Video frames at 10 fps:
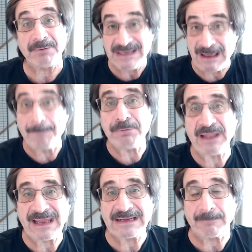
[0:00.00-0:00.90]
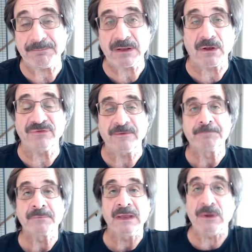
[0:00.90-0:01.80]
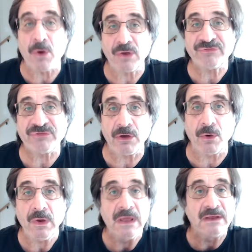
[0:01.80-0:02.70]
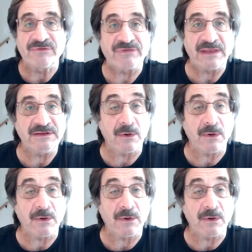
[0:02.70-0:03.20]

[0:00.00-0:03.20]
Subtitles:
but he upplayed it because he also said,